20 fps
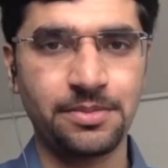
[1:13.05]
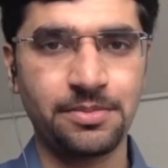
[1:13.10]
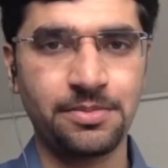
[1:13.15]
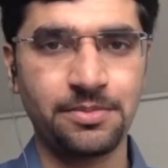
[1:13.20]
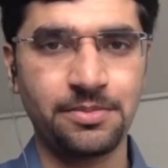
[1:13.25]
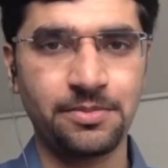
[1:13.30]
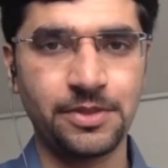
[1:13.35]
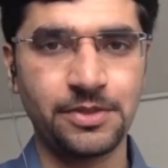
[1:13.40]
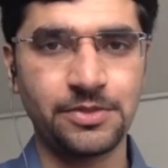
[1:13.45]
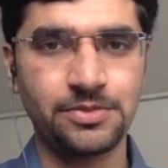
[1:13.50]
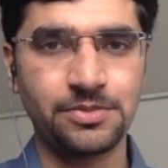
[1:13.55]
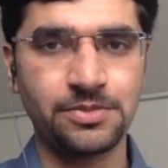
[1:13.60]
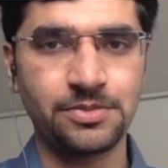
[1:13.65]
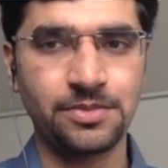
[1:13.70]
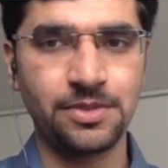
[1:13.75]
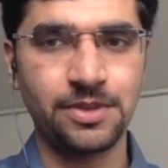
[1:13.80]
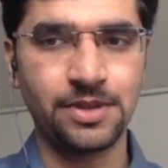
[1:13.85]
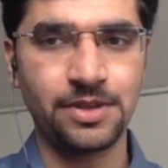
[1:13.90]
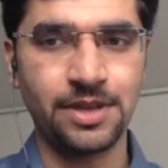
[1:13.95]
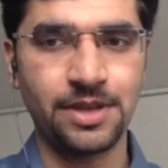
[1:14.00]
which
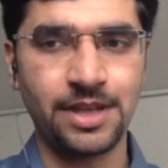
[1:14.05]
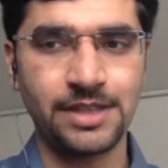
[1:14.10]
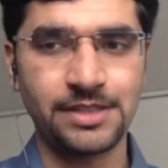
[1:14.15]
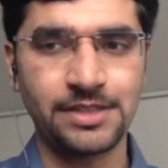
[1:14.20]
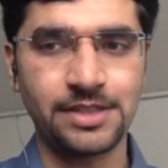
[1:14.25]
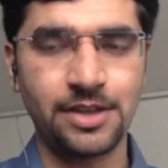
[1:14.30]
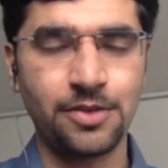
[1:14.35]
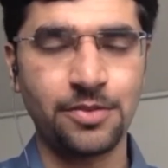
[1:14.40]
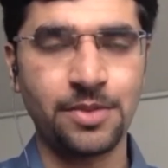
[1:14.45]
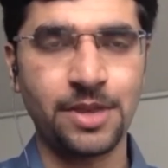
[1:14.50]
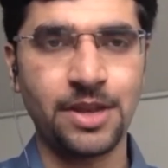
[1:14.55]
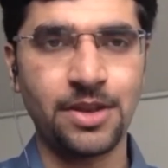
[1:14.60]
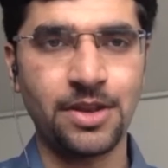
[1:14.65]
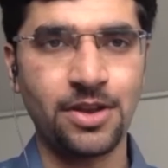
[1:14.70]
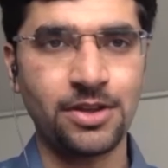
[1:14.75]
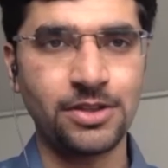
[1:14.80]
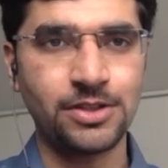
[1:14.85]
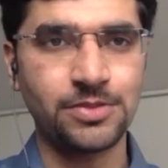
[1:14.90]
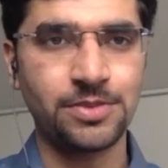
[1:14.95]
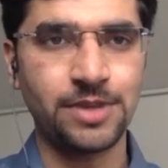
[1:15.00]
has now been
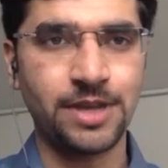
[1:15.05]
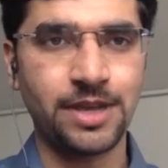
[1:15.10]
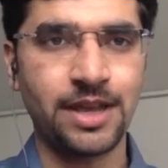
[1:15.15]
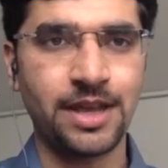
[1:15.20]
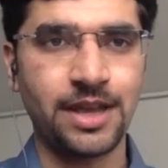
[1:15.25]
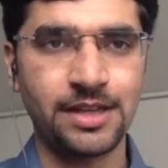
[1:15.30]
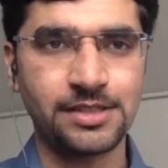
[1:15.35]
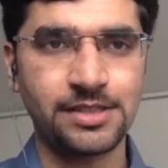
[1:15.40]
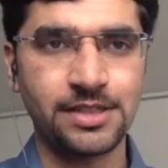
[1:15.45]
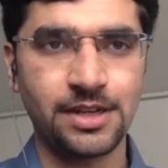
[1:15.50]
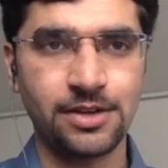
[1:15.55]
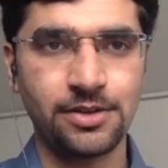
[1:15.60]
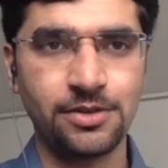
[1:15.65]
launched by ISRO.